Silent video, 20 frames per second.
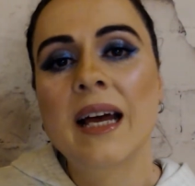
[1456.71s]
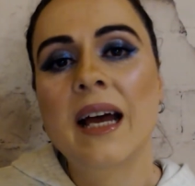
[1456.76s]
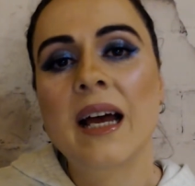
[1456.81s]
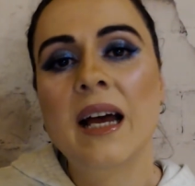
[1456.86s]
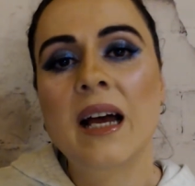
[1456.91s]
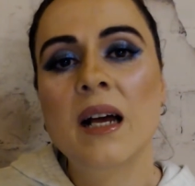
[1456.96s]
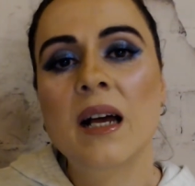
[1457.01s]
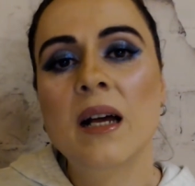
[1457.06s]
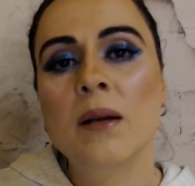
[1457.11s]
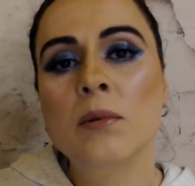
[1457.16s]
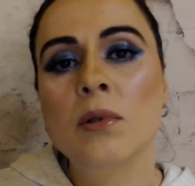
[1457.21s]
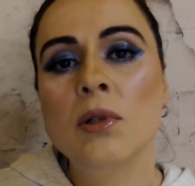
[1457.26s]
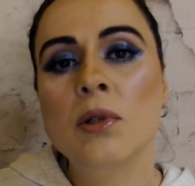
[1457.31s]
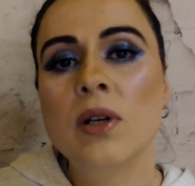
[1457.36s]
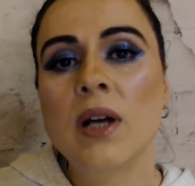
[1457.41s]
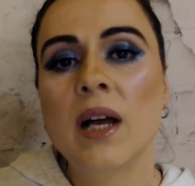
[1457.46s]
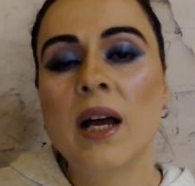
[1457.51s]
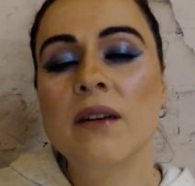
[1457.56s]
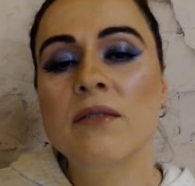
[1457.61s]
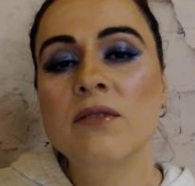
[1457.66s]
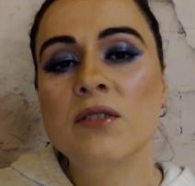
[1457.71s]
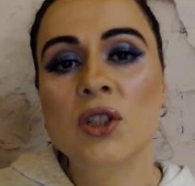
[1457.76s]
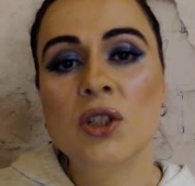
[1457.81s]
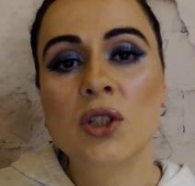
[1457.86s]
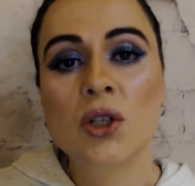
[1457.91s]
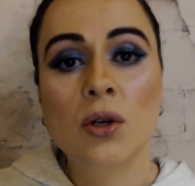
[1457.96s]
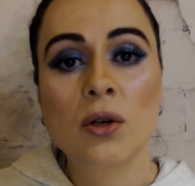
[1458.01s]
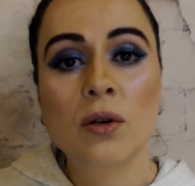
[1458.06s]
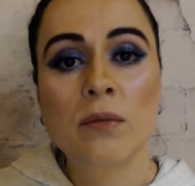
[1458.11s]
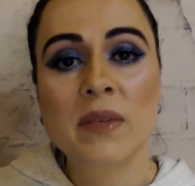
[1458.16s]
Look after
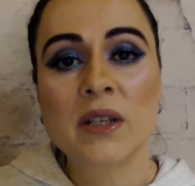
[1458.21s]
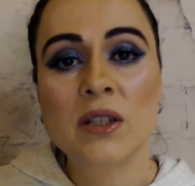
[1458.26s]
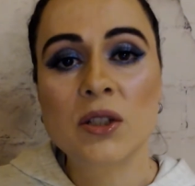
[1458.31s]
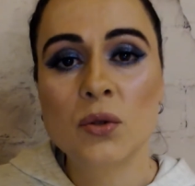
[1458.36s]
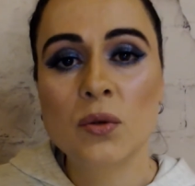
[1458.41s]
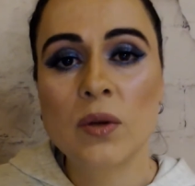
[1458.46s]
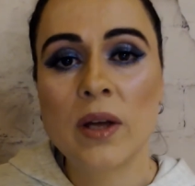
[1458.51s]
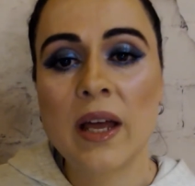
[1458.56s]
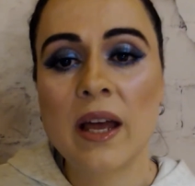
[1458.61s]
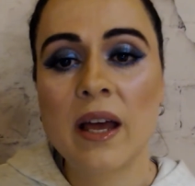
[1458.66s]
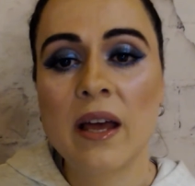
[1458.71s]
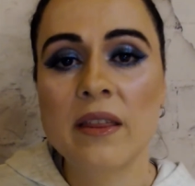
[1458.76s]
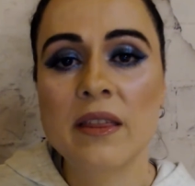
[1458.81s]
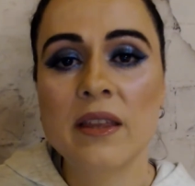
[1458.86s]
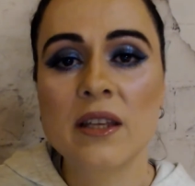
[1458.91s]
your mental health.